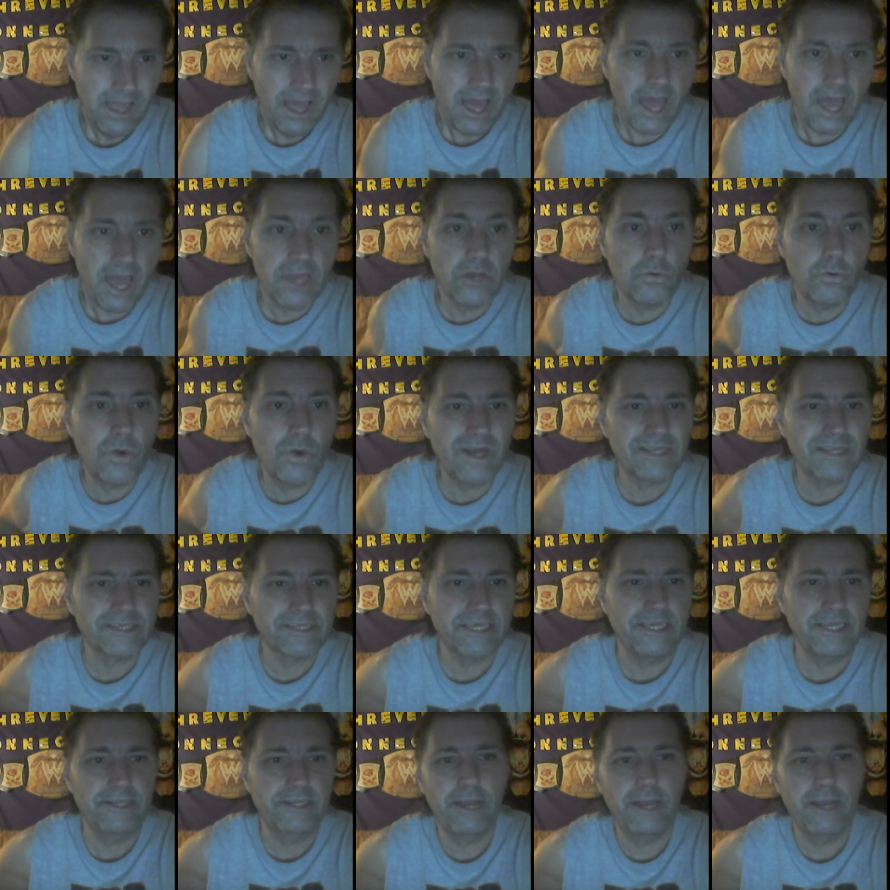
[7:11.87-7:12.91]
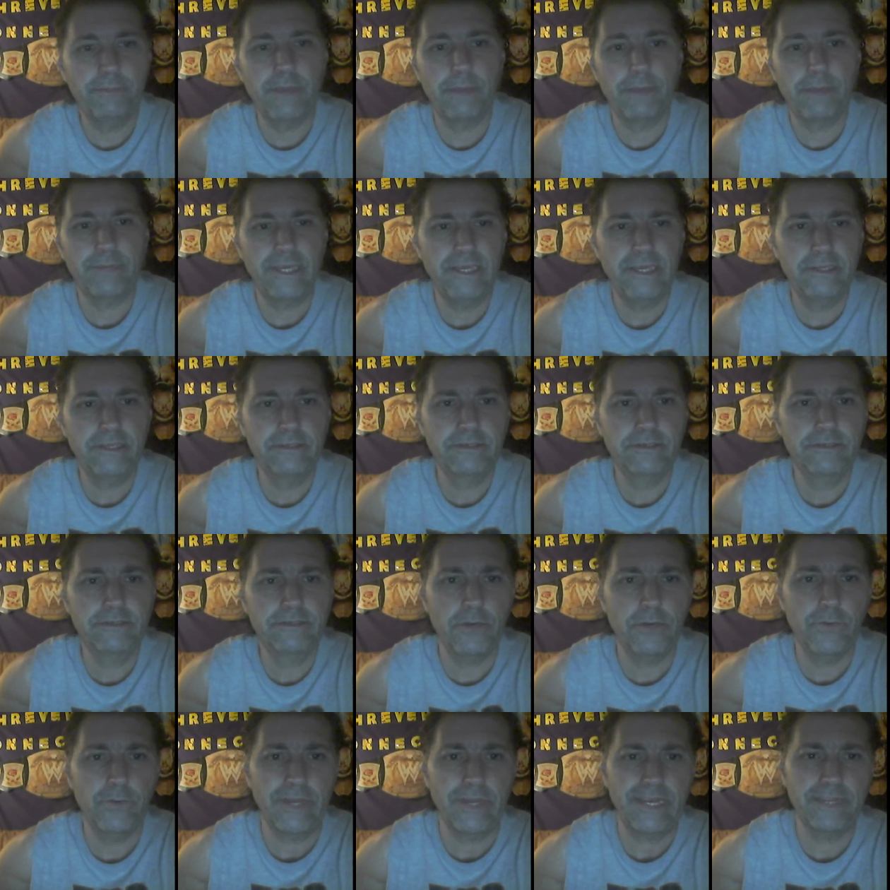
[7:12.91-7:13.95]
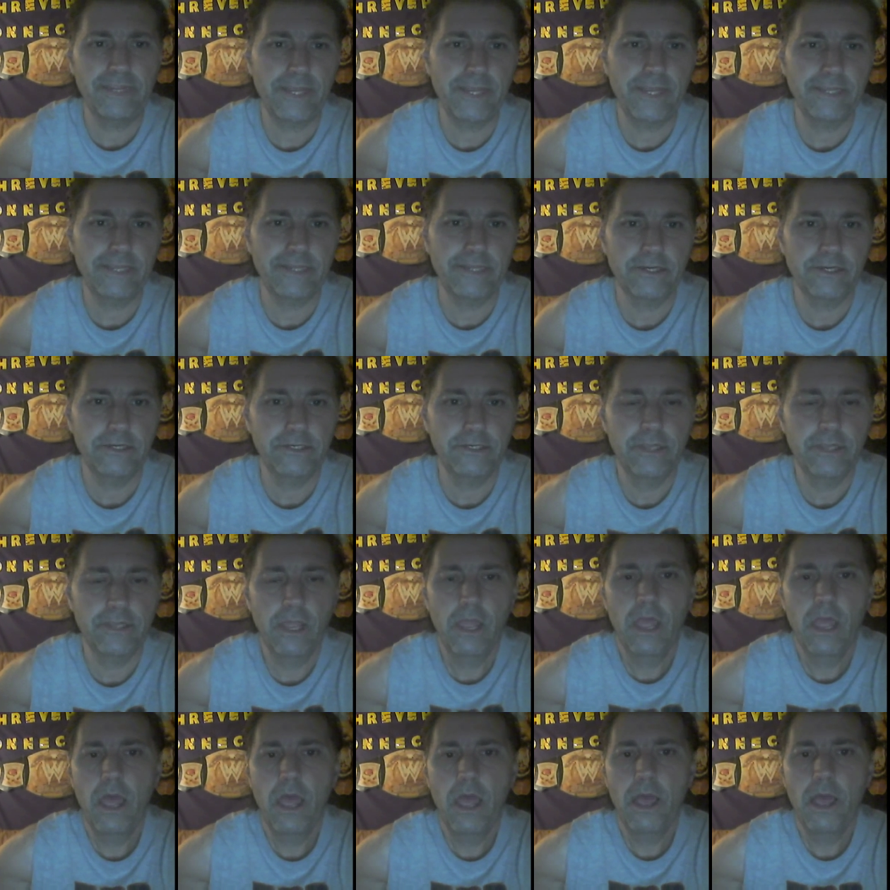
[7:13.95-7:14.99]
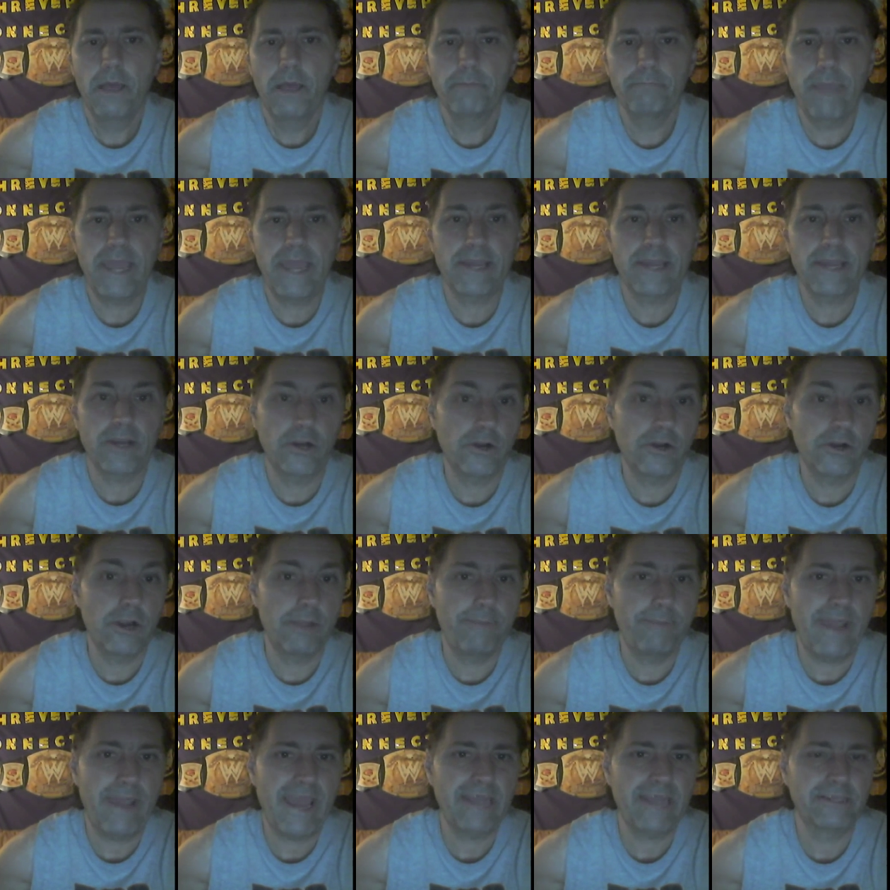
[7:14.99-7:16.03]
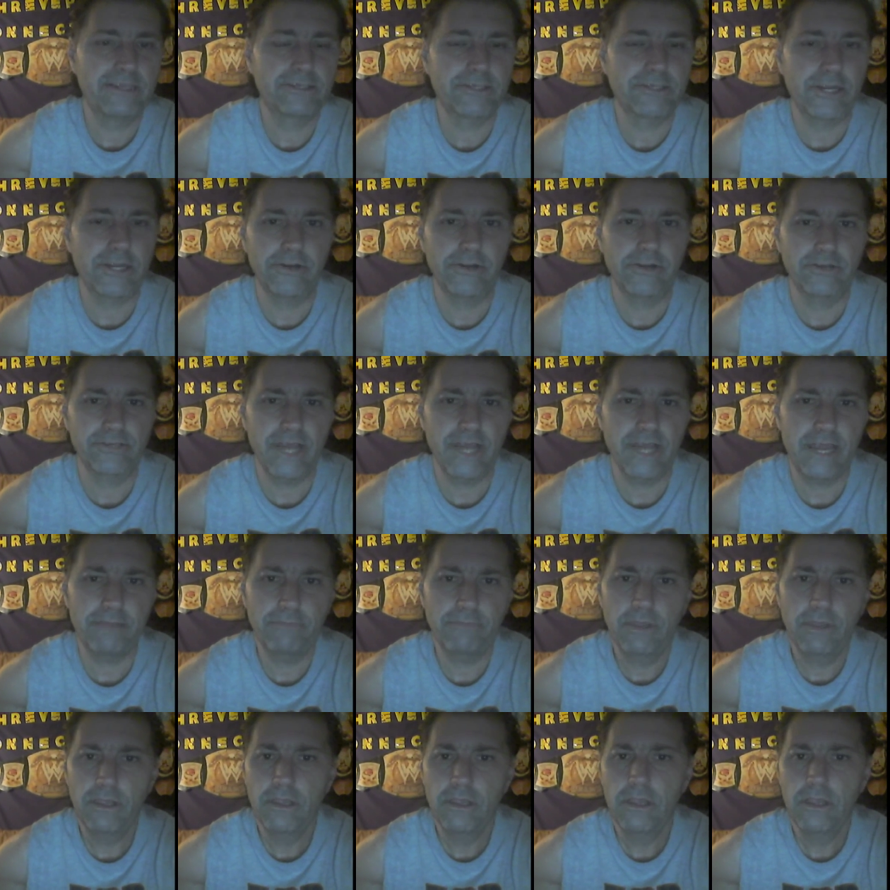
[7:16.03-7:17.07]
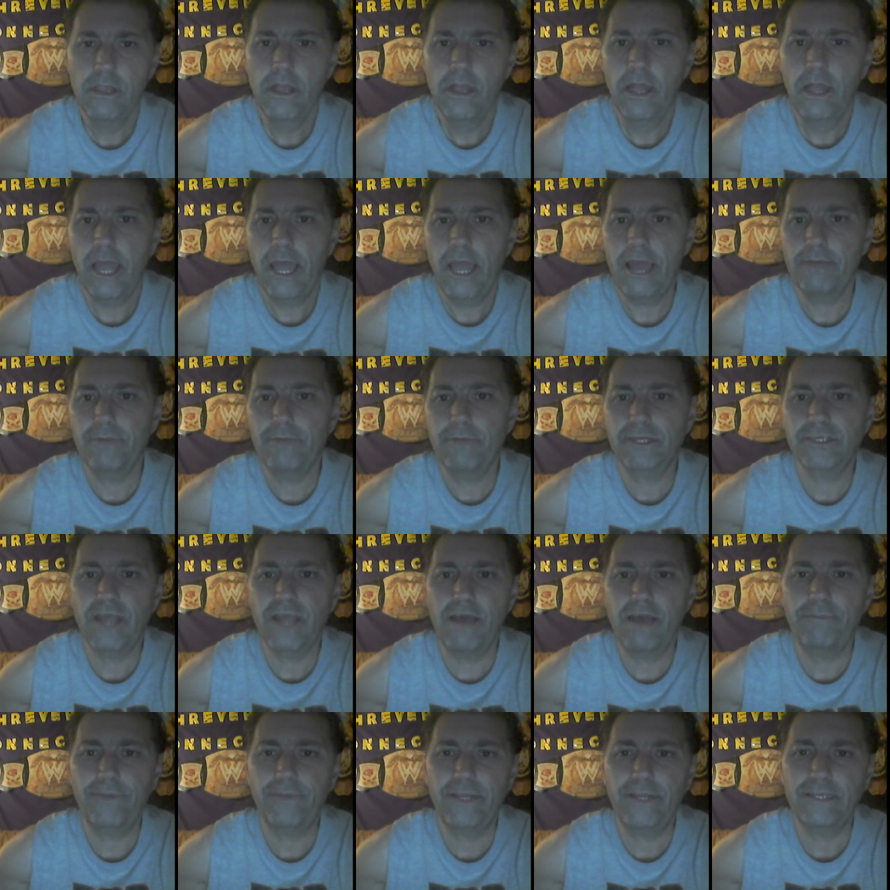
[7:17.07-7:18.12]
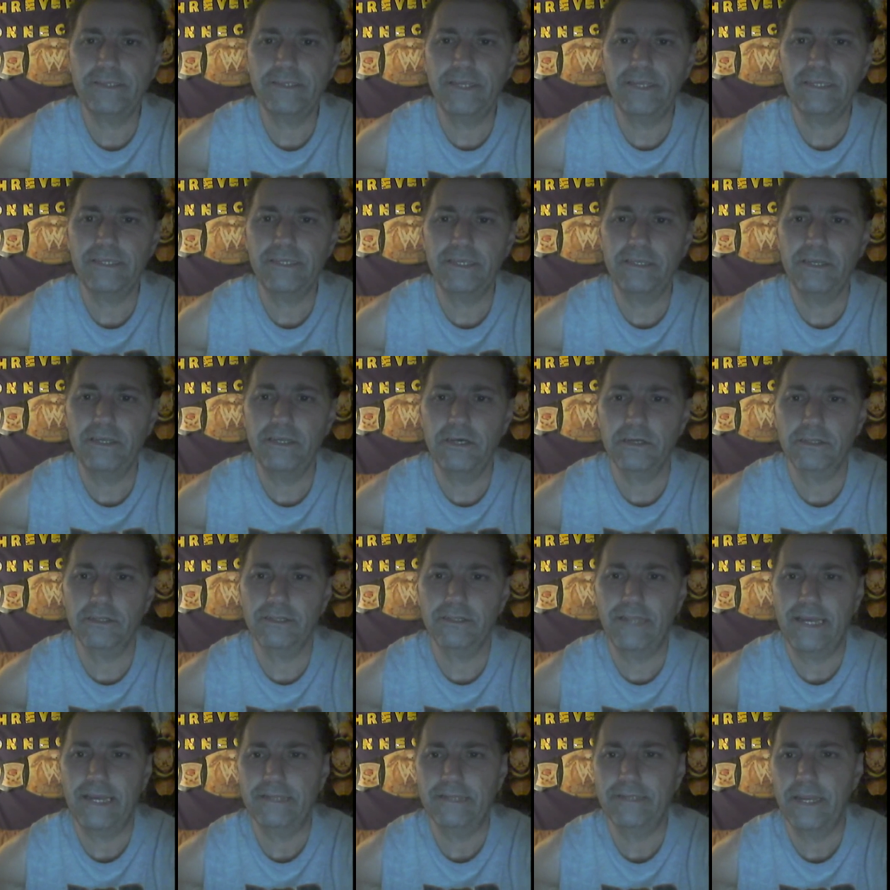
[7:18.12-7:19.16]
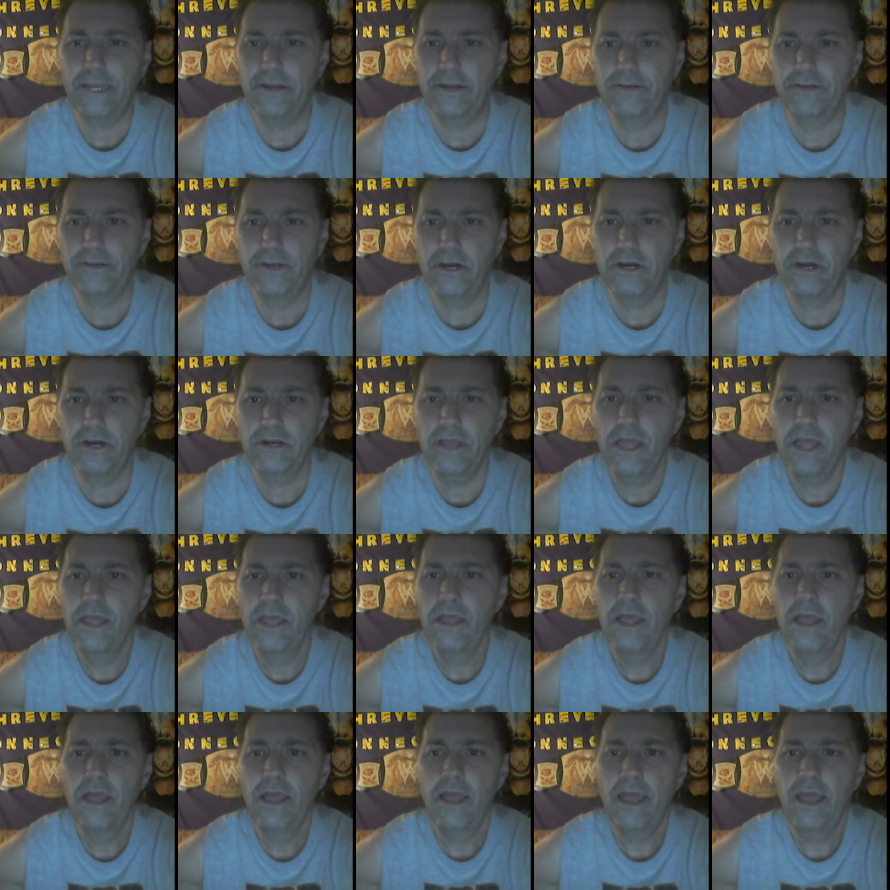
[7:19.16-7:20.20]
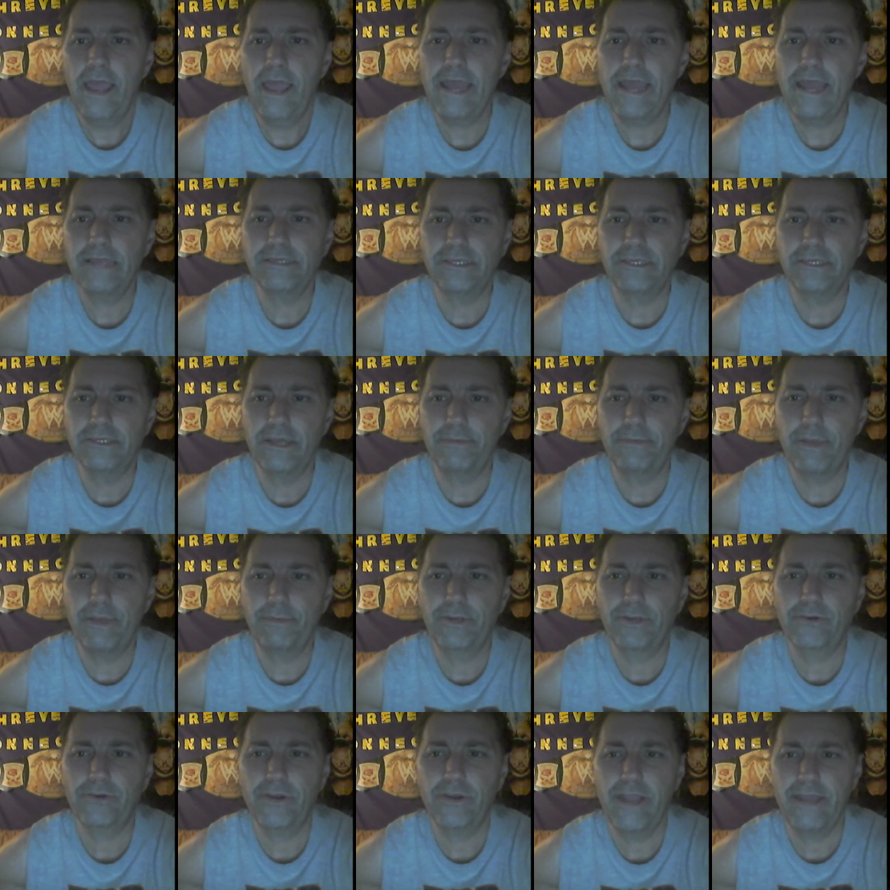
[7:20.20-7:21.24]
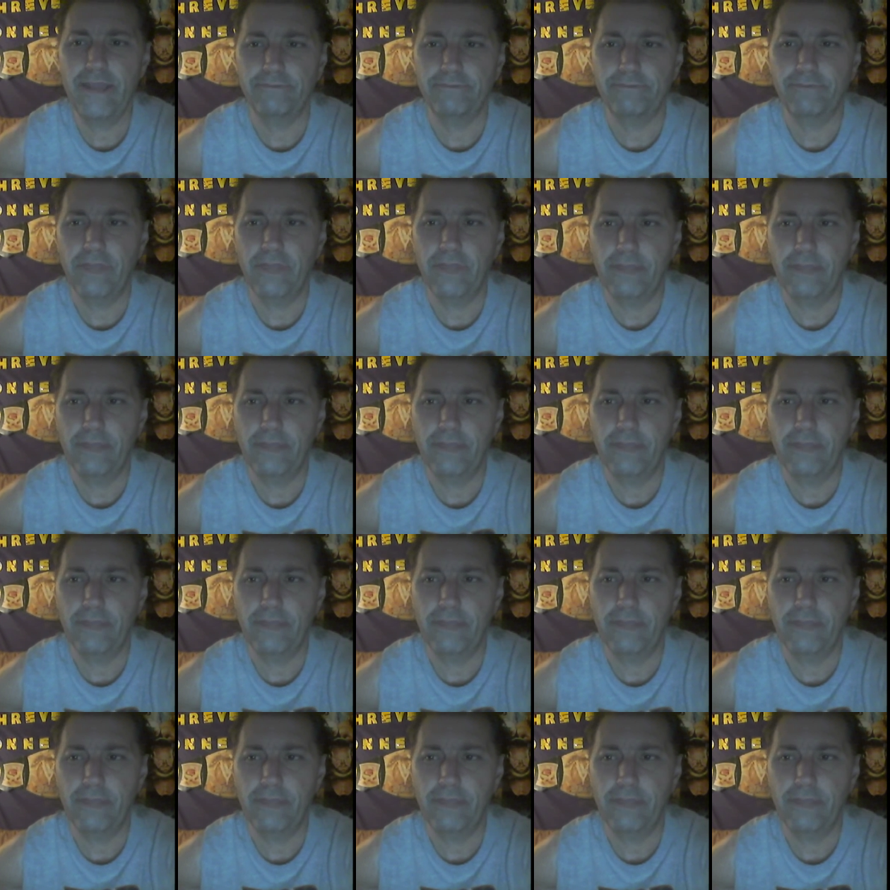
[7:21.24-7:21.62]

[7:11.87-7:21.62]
I don't want to see WWE do anything that could make her a bad stereotype. How much confidence does it look like Darren Young has in WWE Creative?